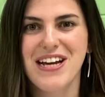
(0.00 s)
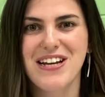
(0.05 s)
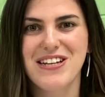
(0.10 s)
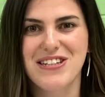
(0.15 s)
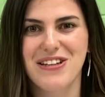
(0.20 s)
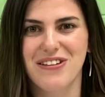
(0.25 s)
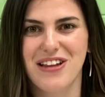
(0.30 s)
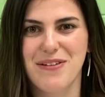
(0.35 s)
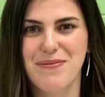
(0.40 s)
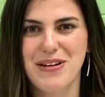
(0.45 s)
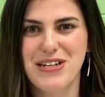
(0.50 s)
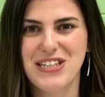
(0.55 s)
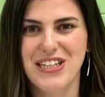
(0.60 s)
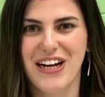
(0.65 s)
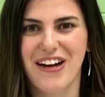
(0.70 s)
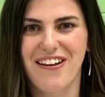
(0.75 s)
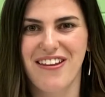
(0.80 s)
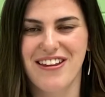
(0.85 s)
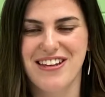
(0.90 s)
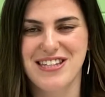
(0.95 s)
So let me show
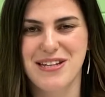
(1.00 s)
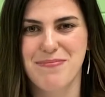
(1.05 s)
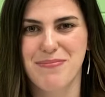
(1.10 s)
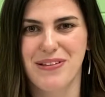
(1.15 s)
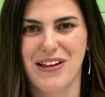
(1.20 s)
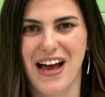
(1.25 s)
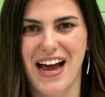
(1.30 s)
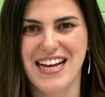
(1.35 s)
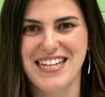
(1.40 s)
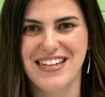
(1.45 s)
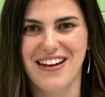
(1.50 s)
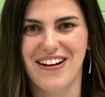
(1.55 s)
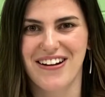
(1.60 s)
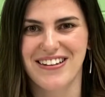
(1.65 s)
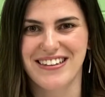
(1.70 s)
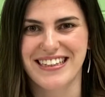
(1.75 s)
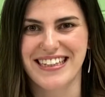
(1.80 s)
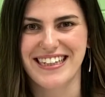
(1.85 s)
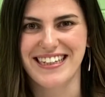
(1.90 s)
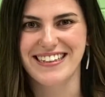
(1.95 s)
you the supplies
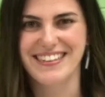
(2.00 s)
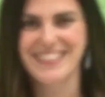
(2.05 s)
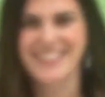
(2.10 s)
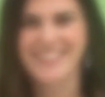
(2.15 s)
I'll need.